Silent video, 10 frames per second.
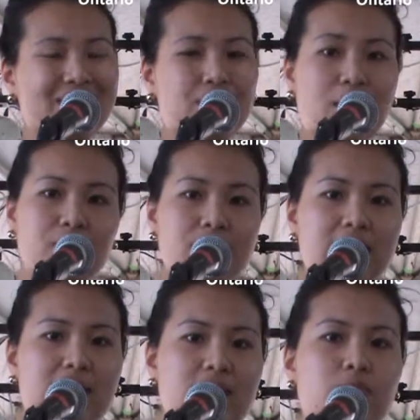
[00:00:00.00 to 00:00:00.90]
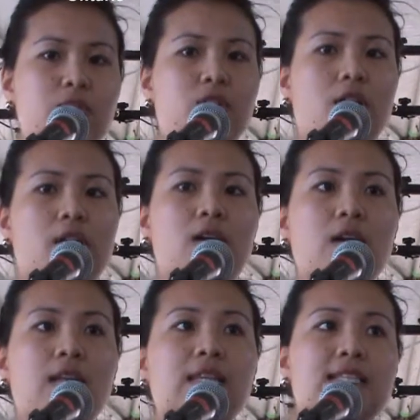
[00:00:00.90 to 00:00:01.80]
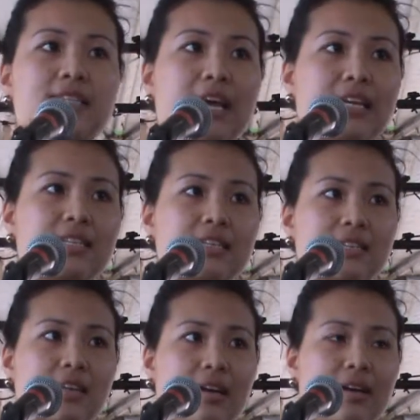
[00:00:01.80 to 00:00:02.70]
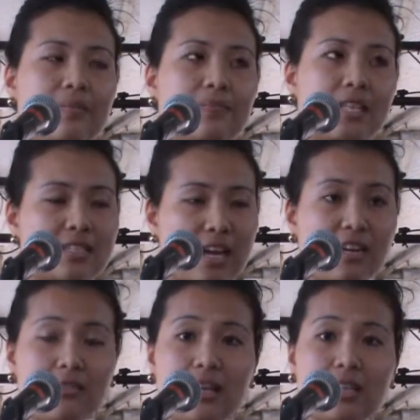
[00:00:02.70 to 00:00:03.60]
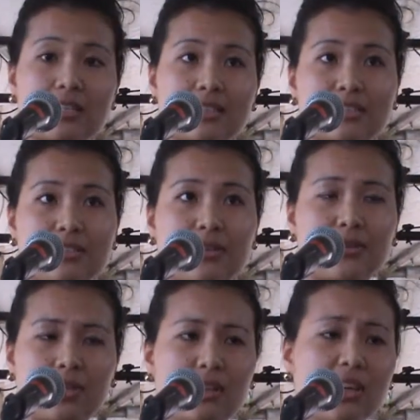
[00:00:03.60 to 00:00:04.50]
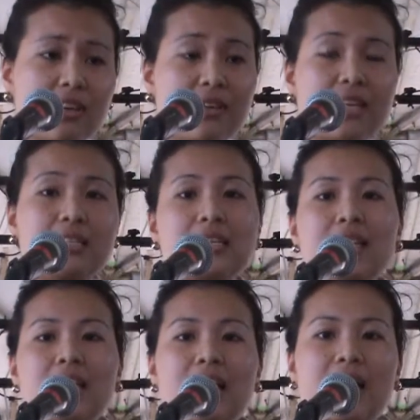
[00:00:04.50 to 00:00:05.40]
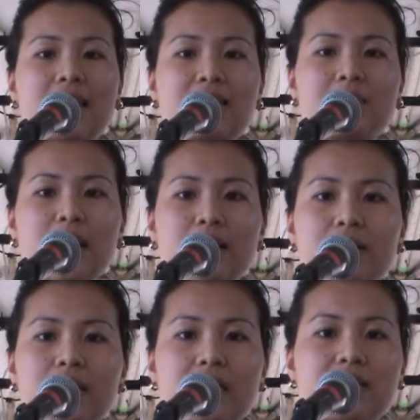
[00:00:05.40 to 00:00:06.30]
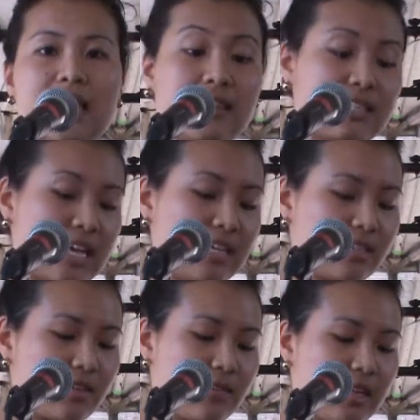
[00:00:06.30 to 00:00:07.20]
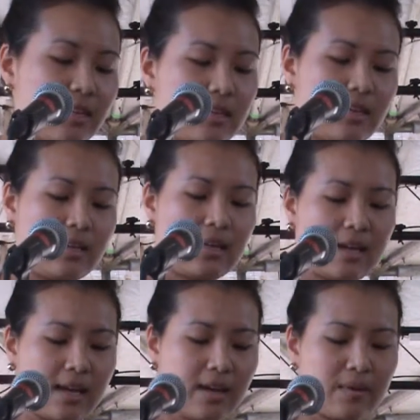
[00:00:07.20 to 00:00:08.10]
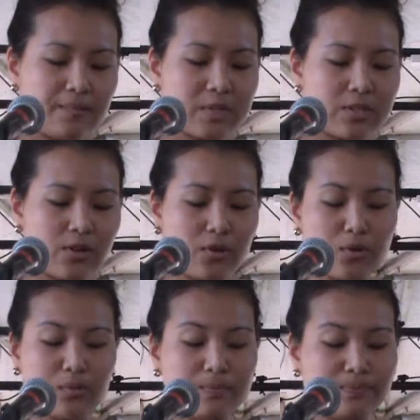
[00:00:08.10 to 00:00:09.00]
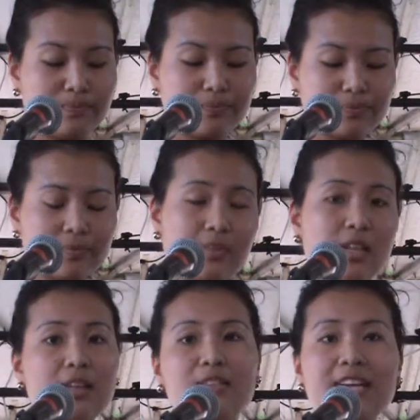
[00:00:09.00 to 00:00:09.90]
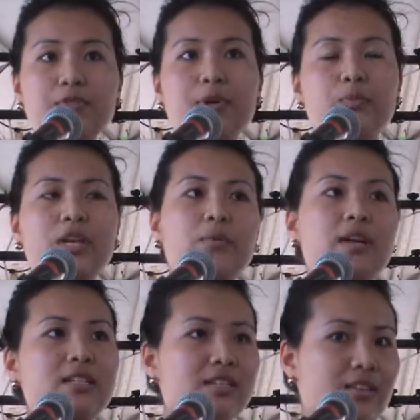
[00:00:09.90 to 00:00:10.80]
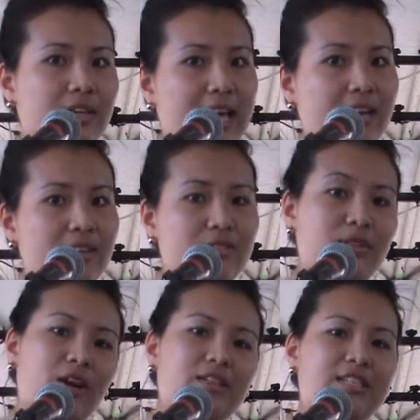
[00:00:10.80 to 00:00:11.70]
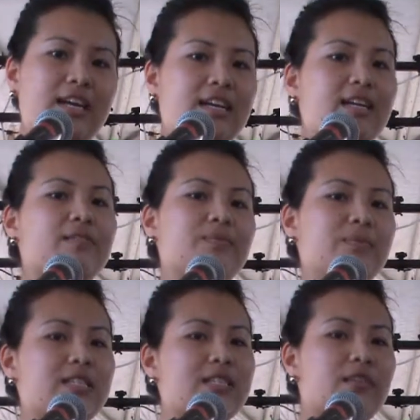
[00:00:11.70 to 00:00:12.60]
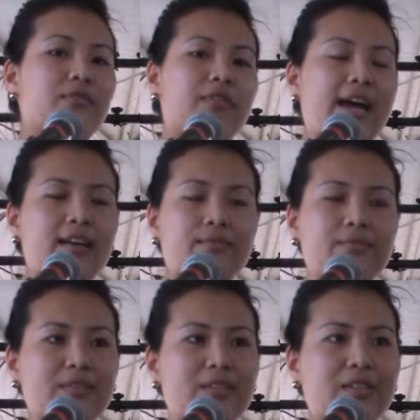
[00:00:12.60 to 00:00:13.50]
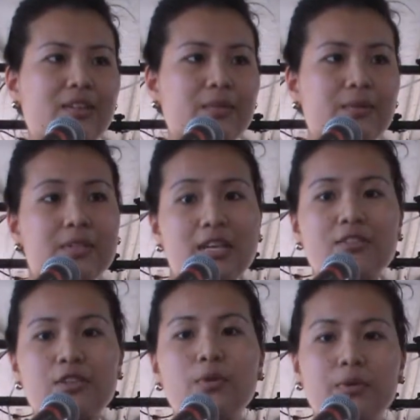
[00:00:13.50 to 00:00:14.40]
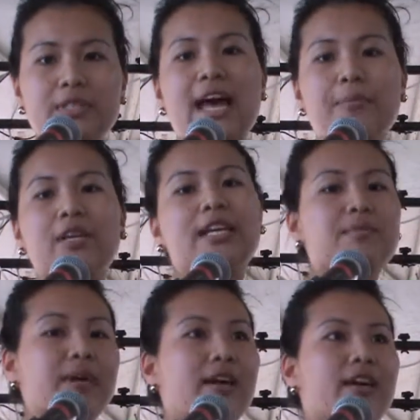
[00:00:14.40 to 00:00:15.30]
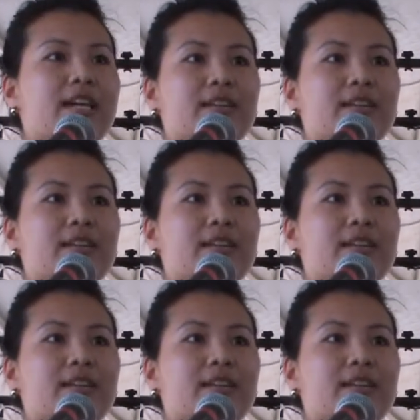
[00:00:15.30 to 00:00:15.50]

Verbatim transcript: preferences, which are the sight, um, the sight of it, so the look of it, uh, the smell of it, and the taste of it. Um, so that's what we wanted to look at in our study, see if that was also what was happening in Barrie.